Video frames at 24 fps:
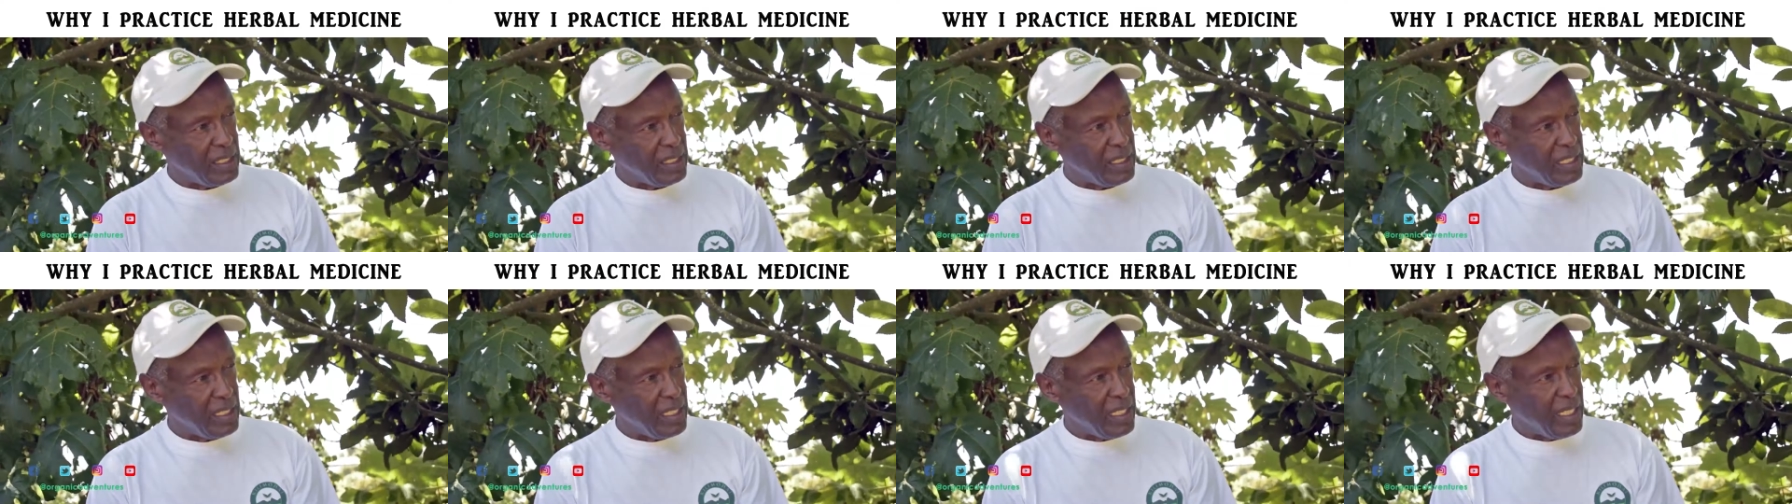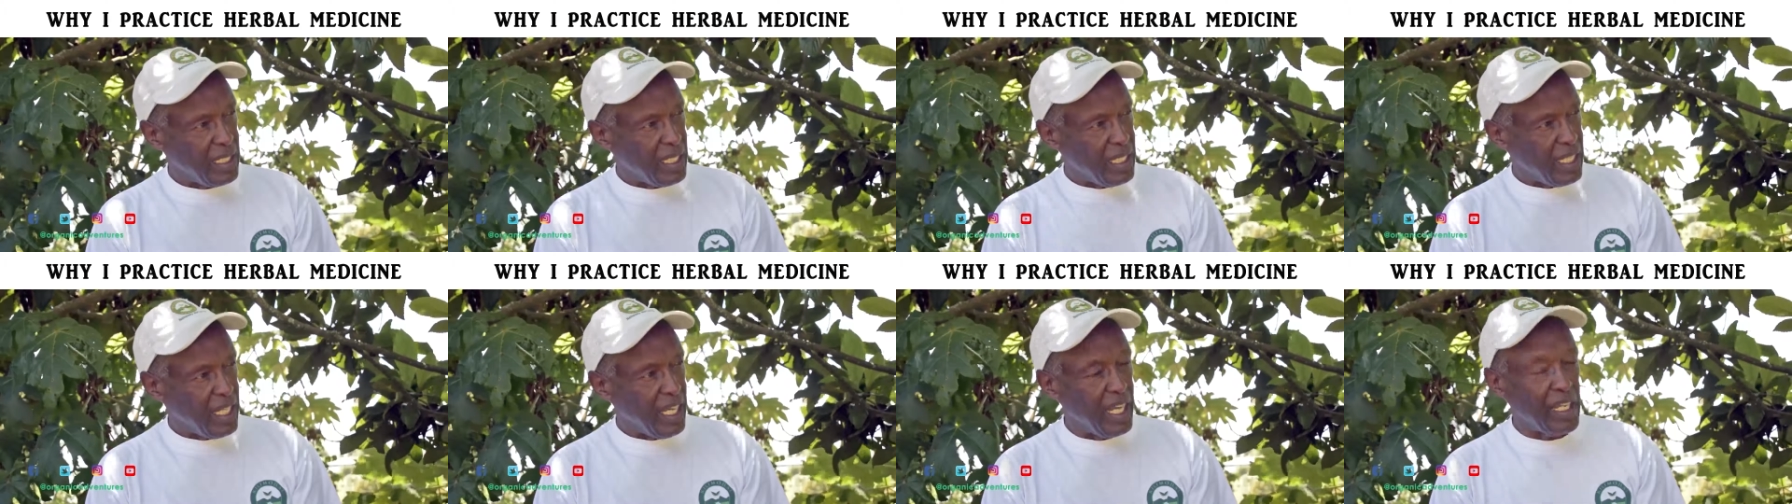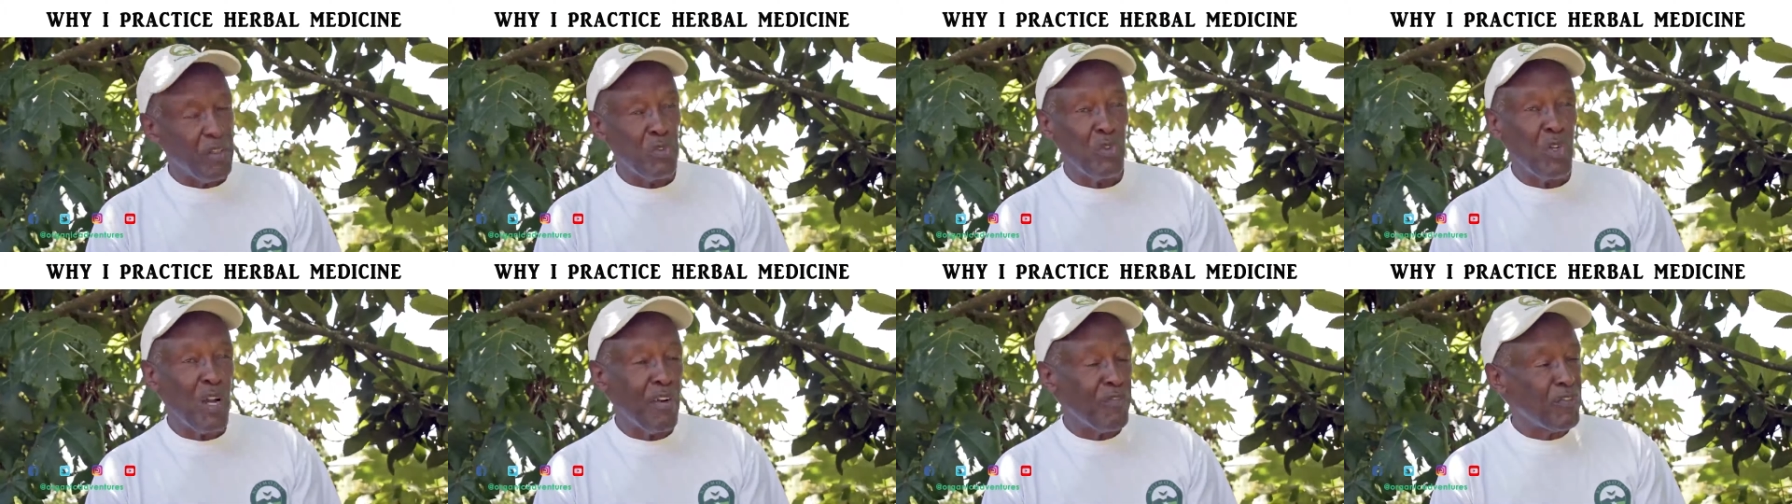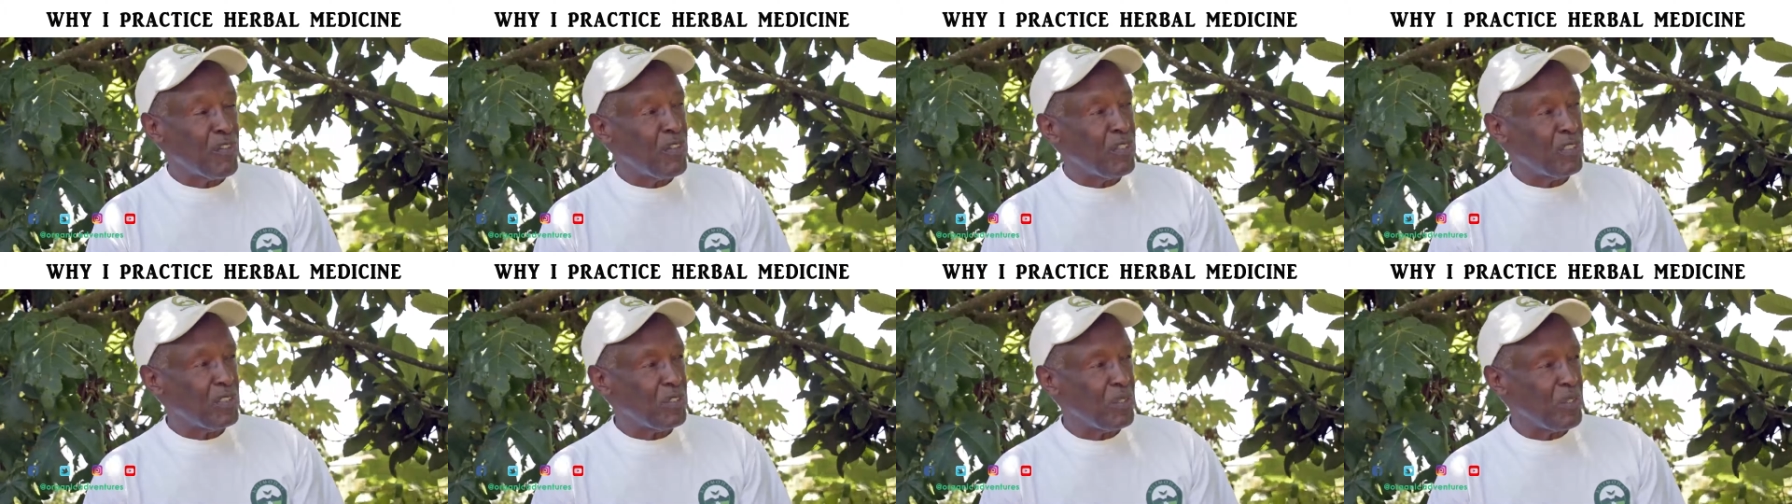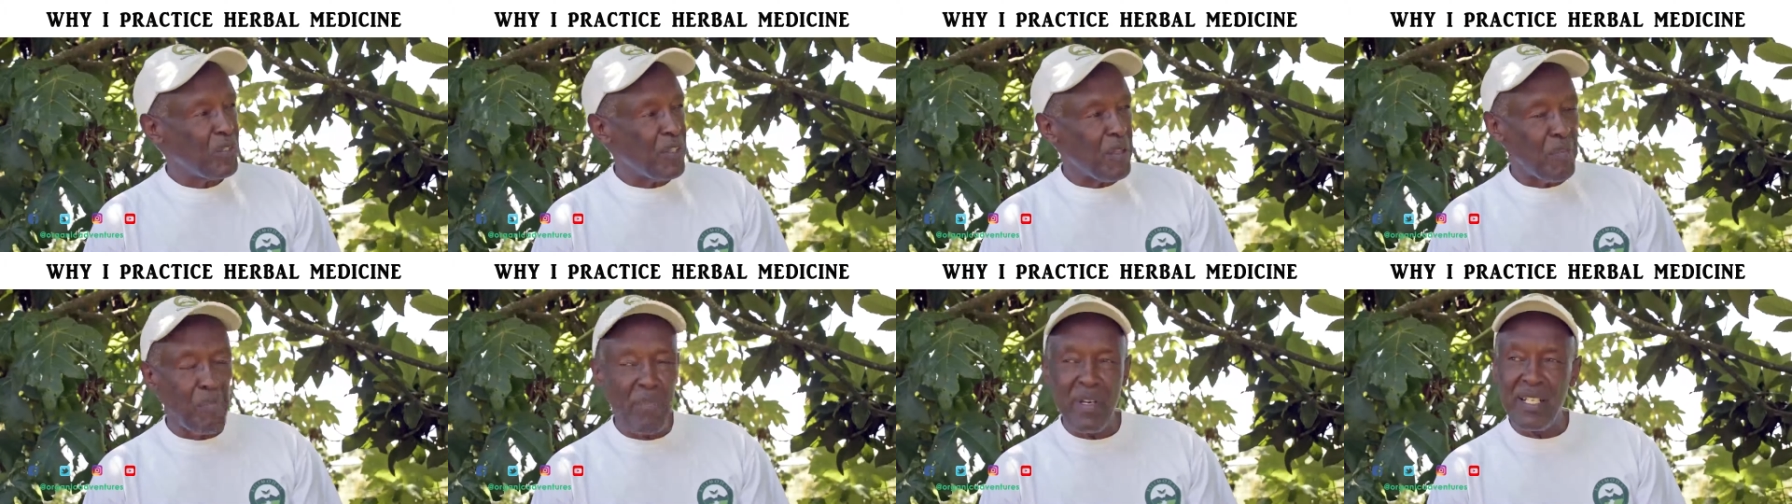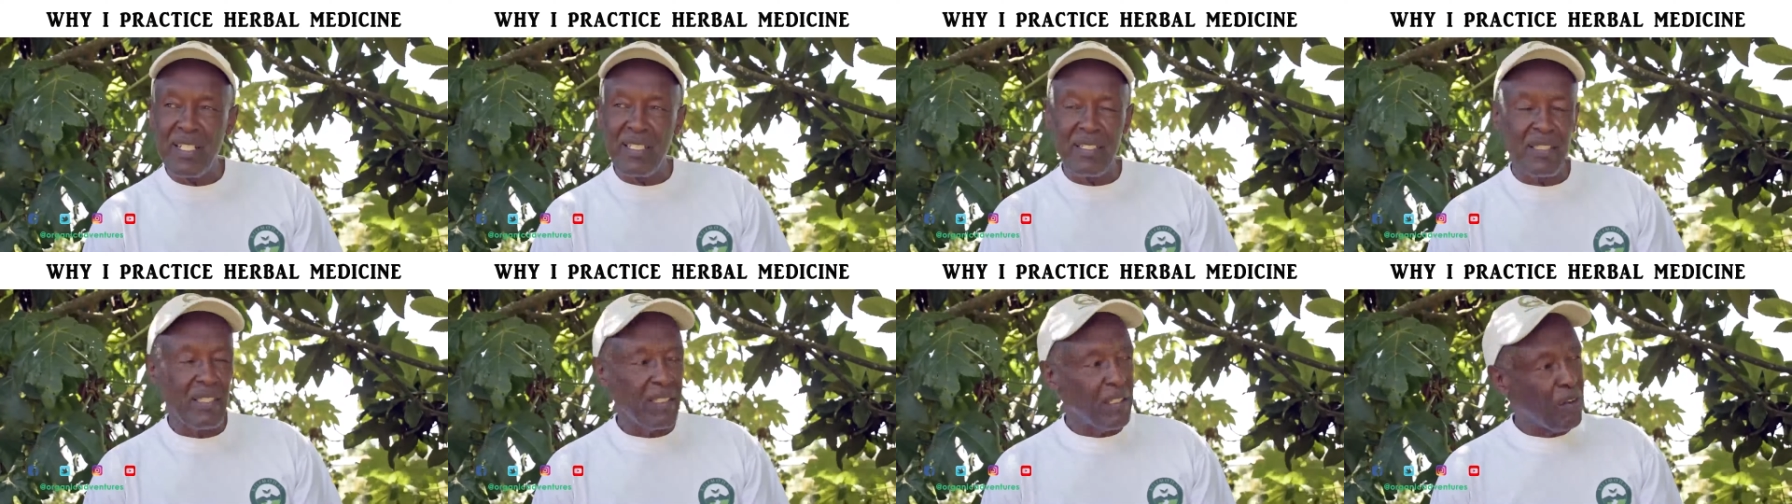Yeah. And we have got all the
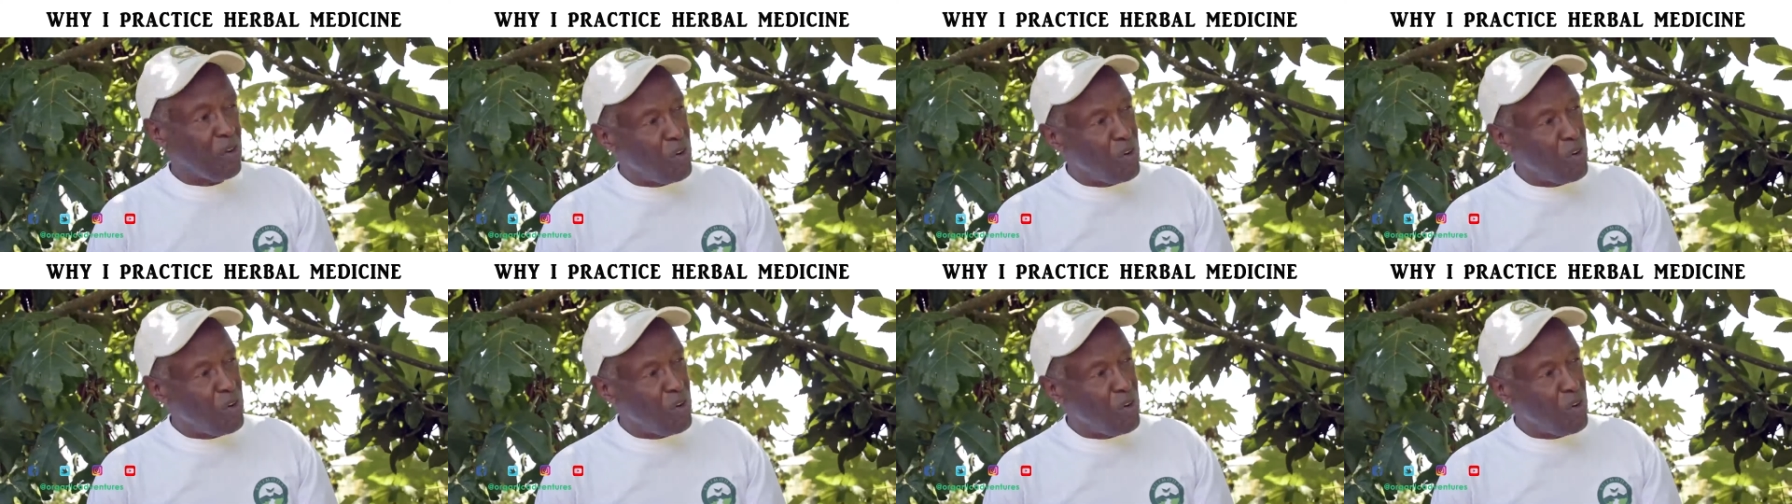medicine.